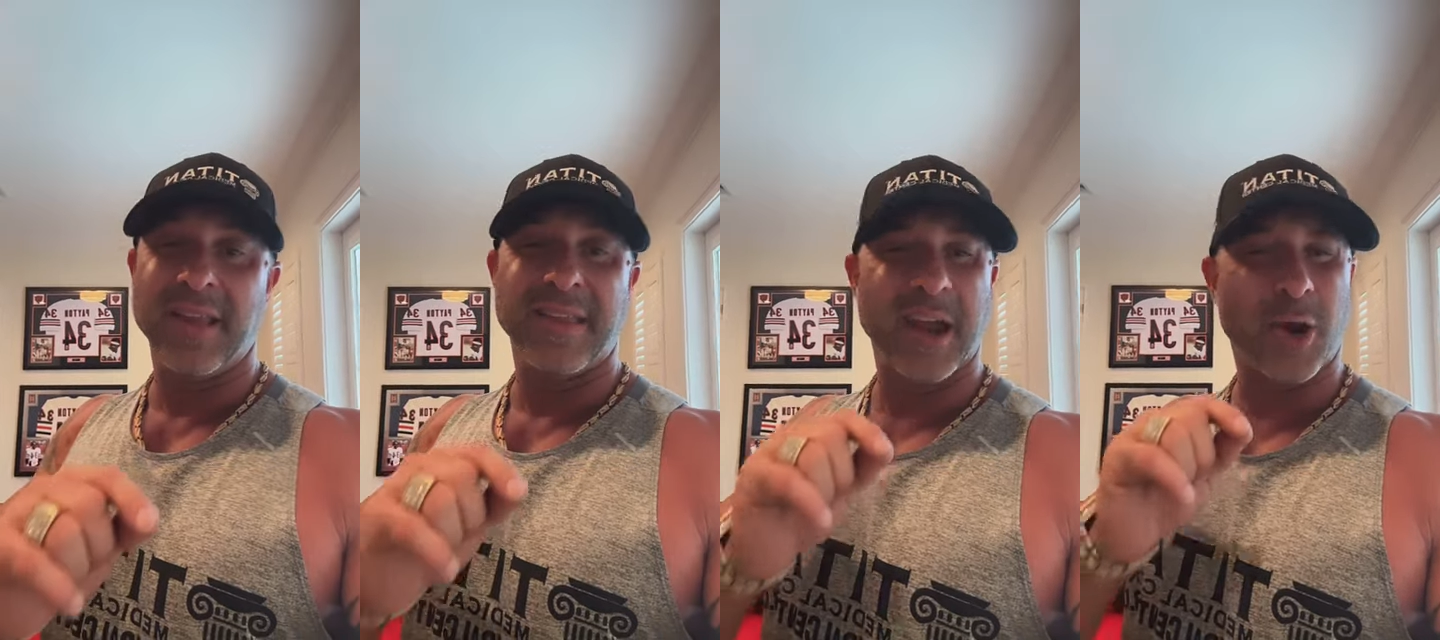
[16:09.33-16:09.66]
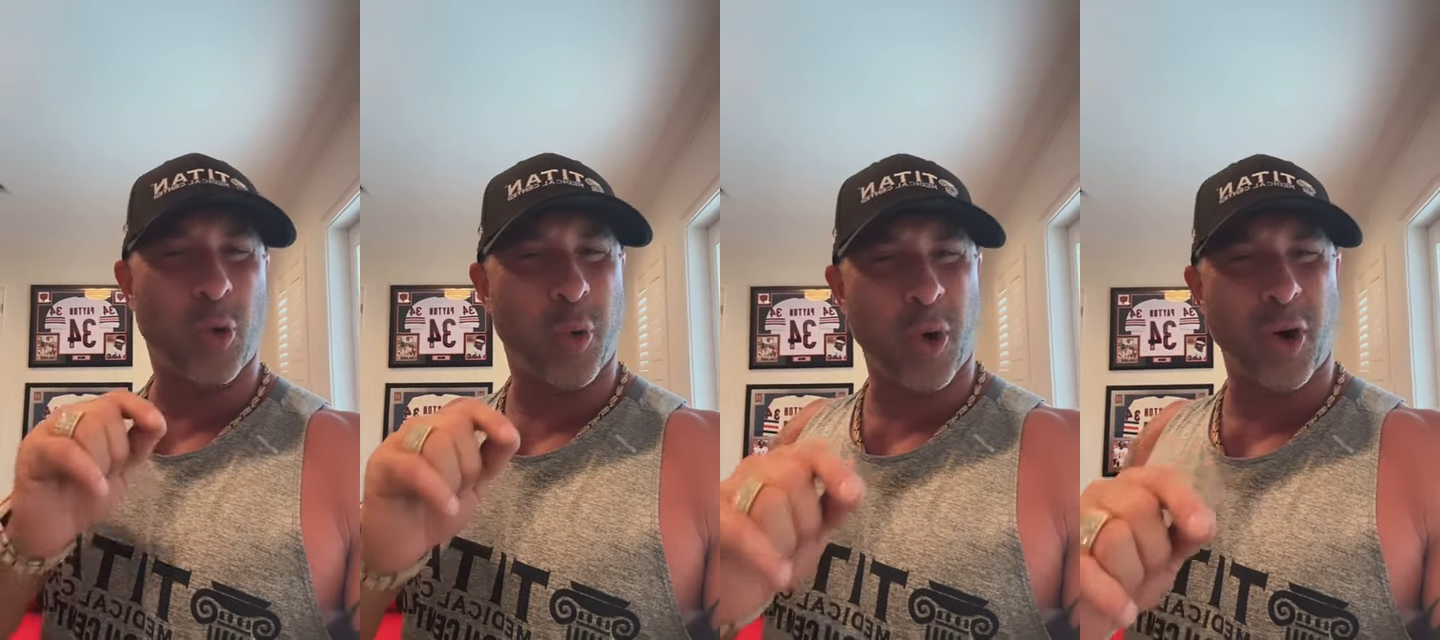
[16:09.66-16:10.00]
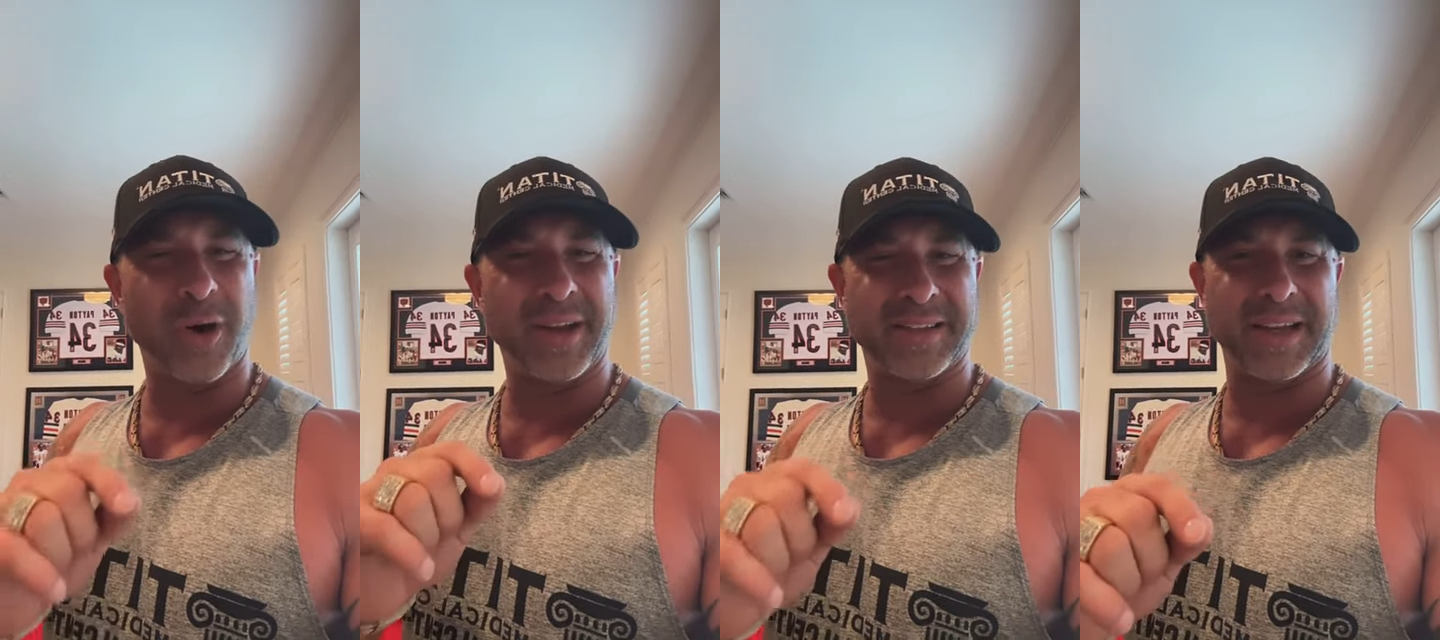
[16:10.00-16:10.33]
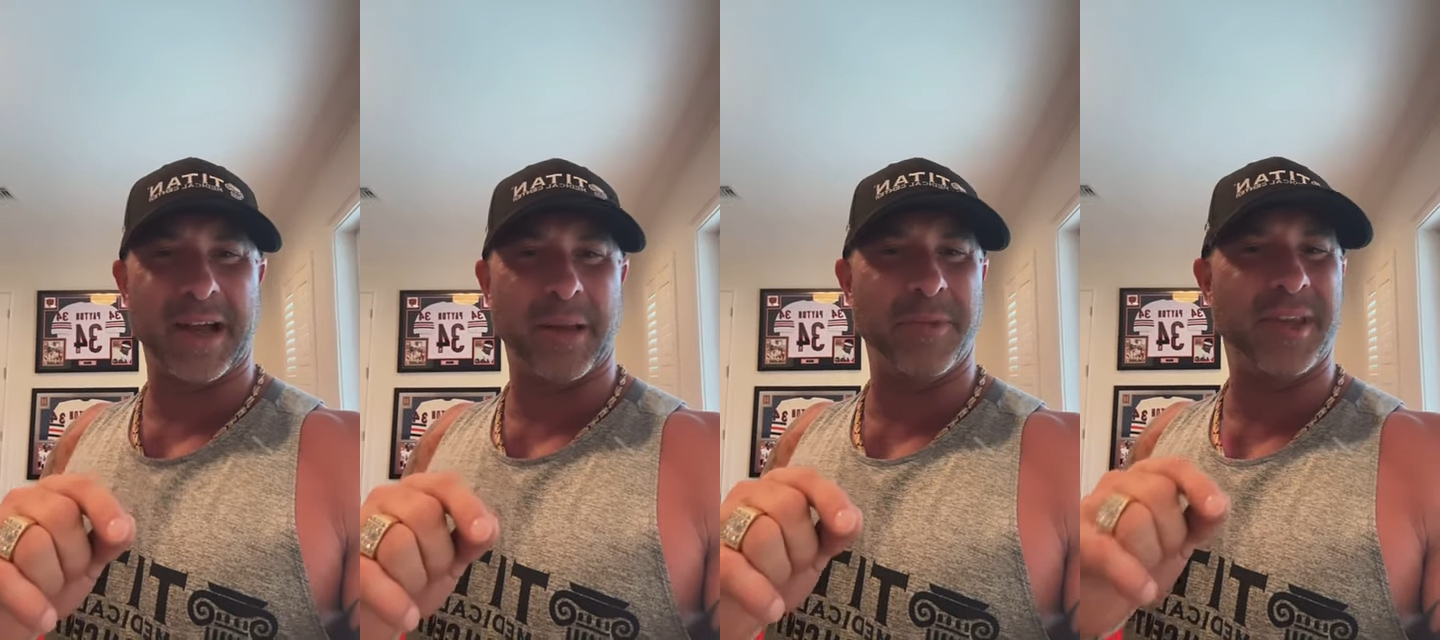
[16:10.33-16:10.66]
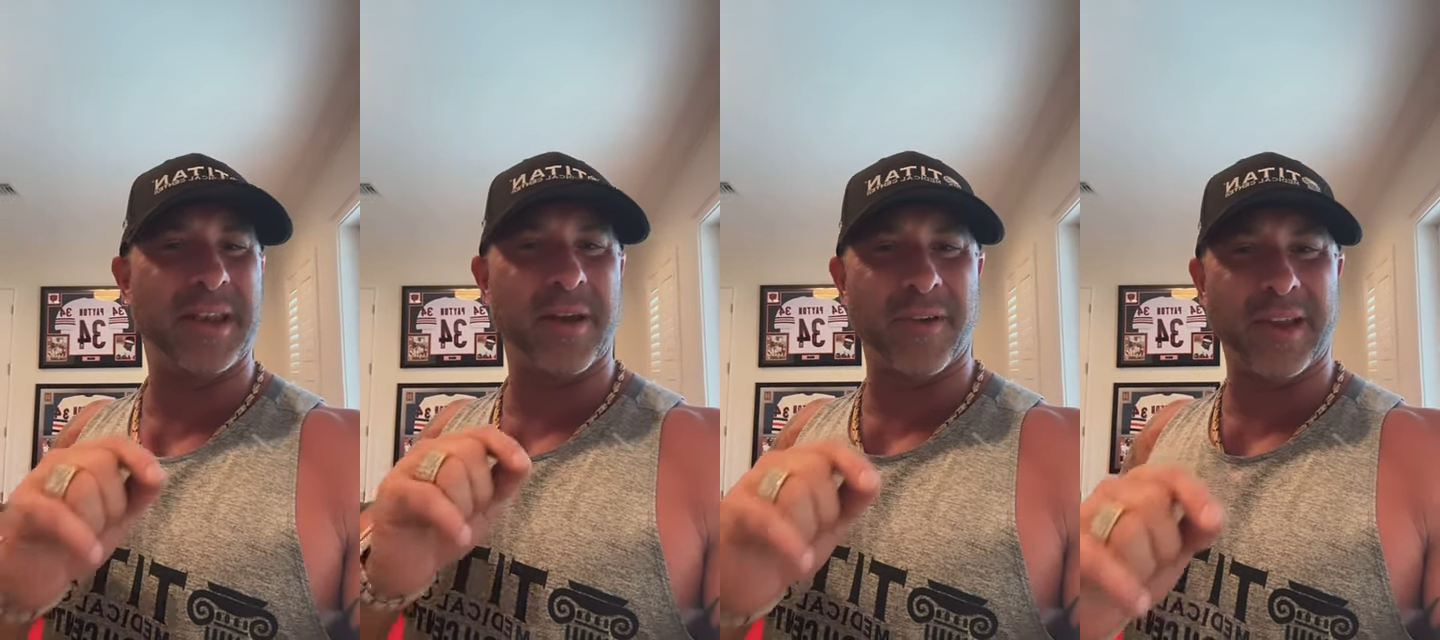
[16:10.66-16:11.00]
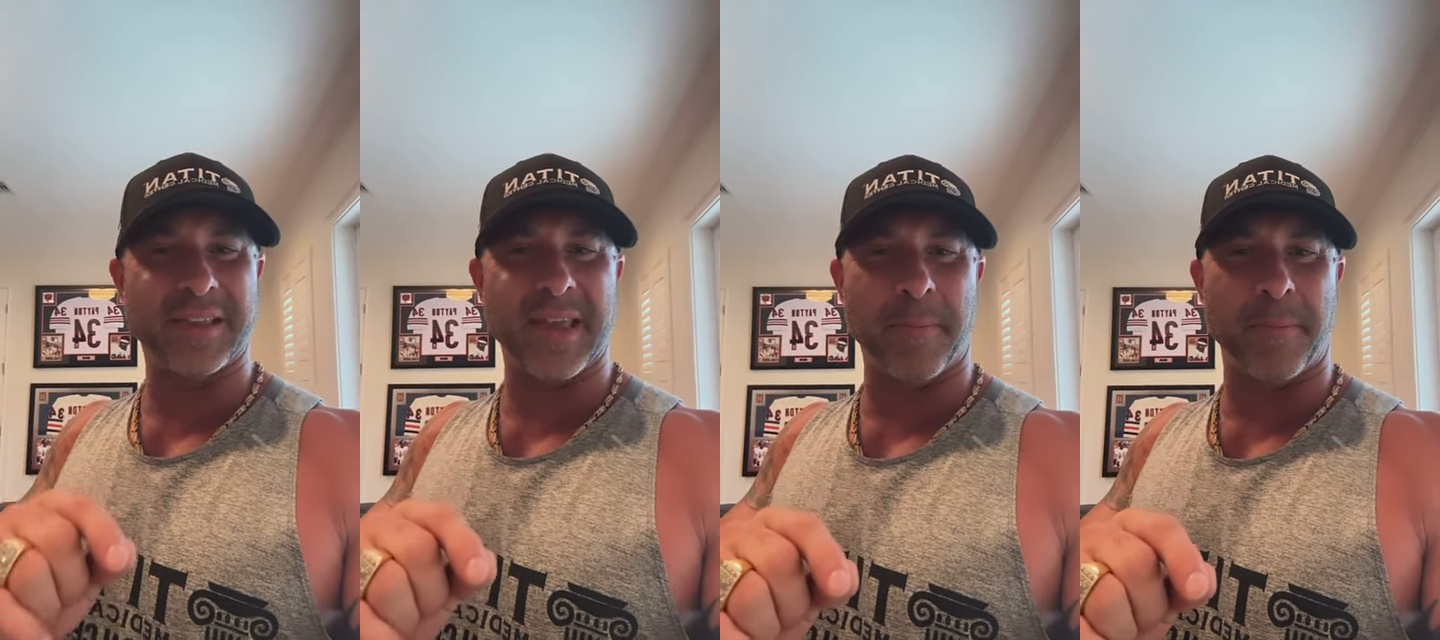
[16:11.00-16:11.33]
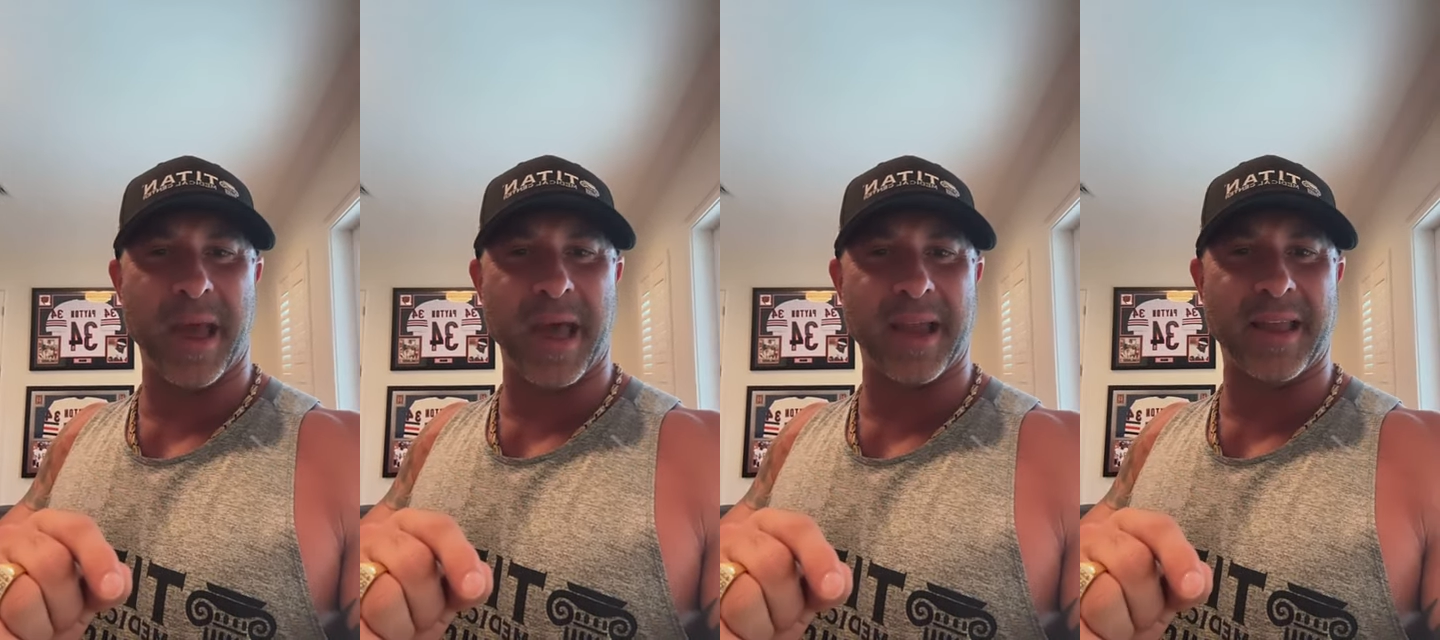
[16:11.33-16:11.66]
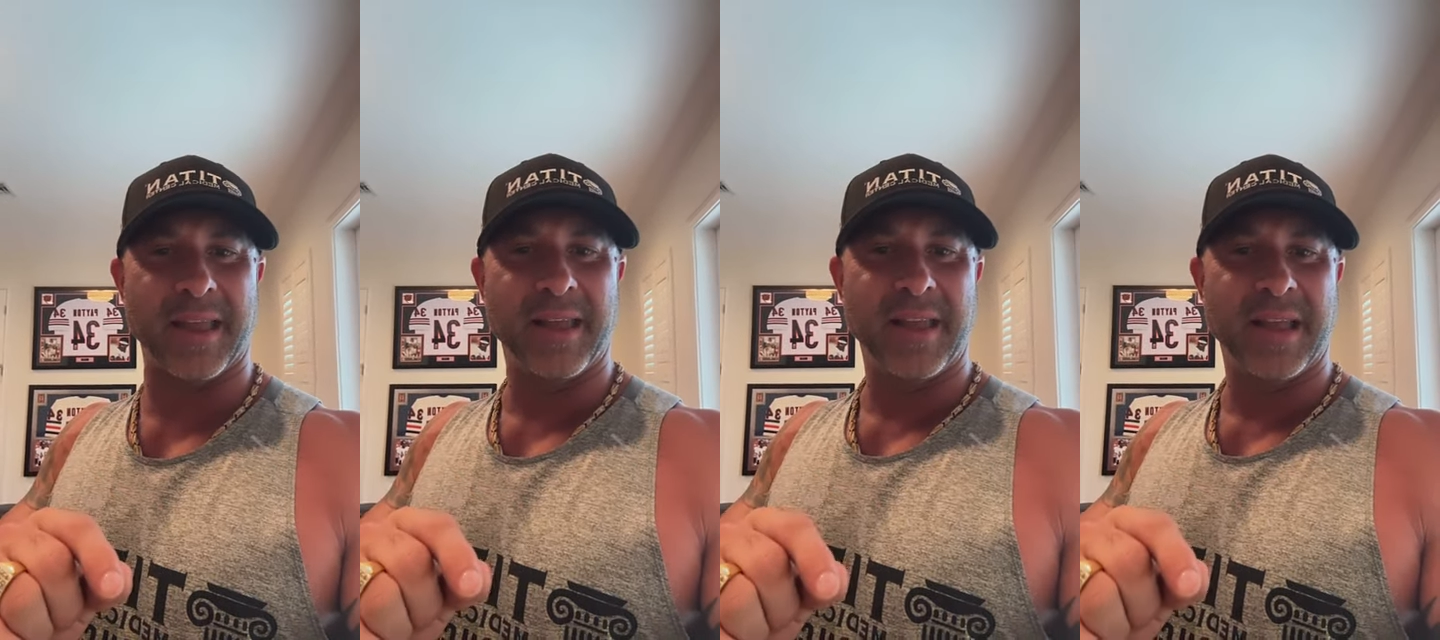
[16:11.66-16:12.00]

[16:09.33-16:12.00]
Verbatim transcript: That quality time. You can never get that back.